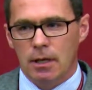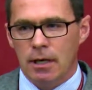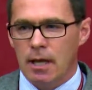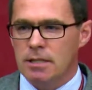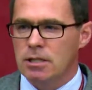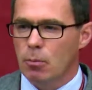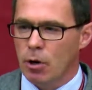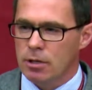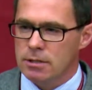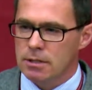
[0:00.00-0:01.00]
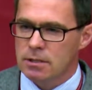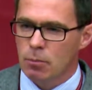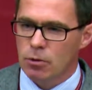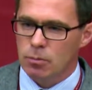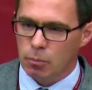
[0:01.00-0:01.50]
and that's the person's
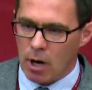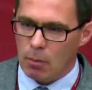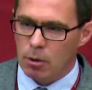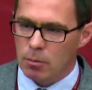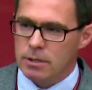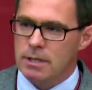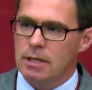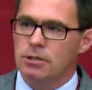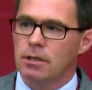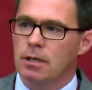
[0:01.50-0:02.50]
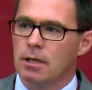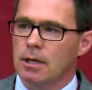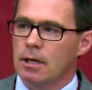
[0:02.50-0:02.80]
most proper possession,